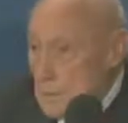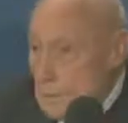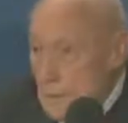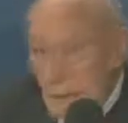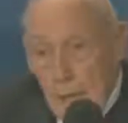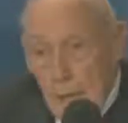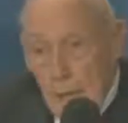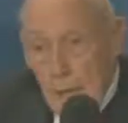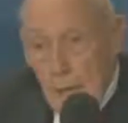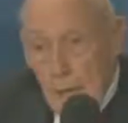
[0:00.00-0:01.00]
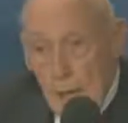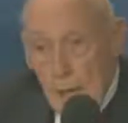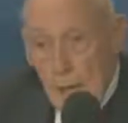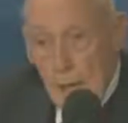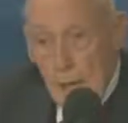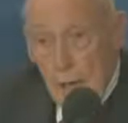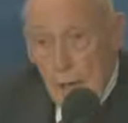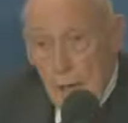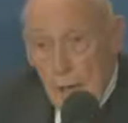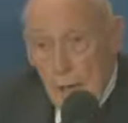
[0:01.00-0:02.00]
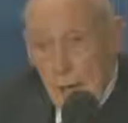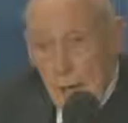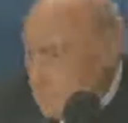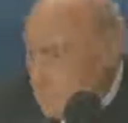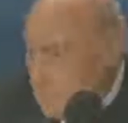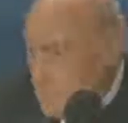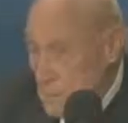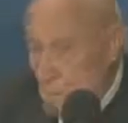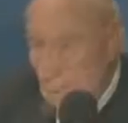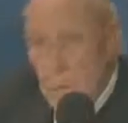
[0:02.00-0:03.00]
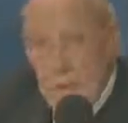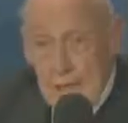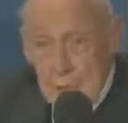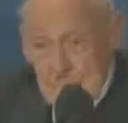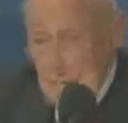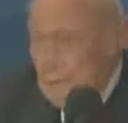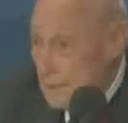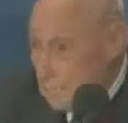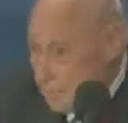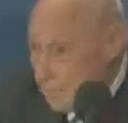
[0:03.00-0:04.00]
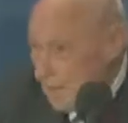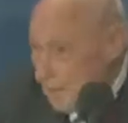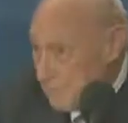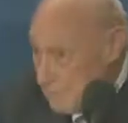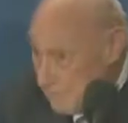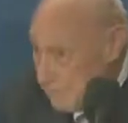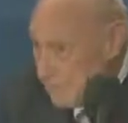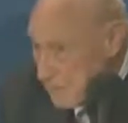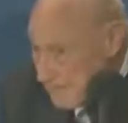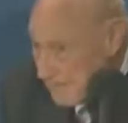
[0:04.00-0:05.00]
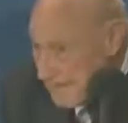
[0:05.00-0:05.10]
Now, there's no question, we got a hell of a job ahead of us.